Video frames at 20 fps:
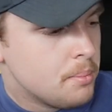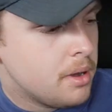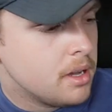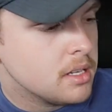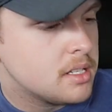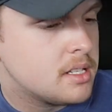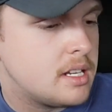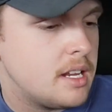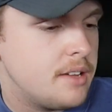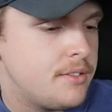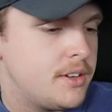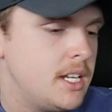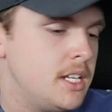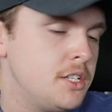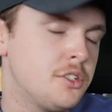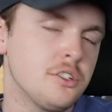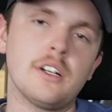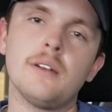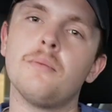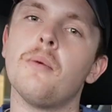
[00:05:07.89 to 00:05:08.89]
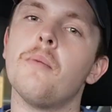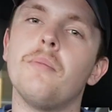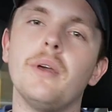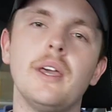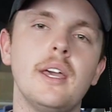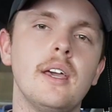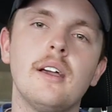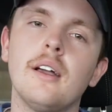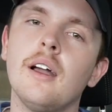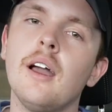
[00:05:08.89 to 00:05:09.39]
positivity, dreaming
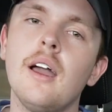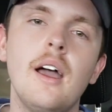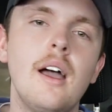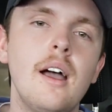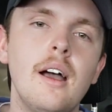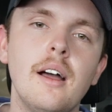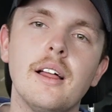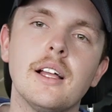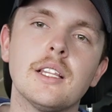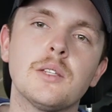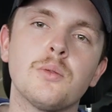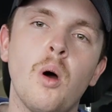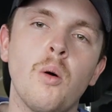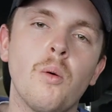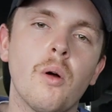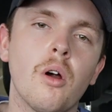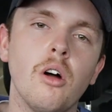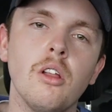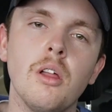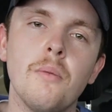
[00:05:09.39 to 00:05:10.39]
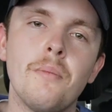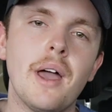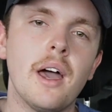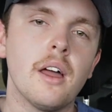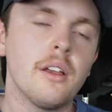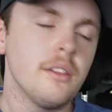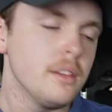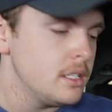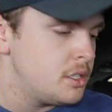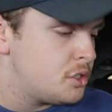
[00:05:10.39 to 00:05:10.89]
big. That's what we're all about
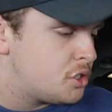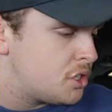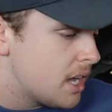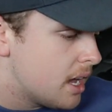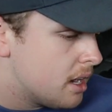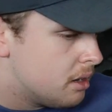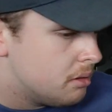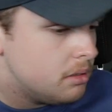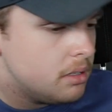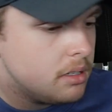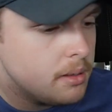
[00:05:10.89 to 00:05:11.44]
on this channel.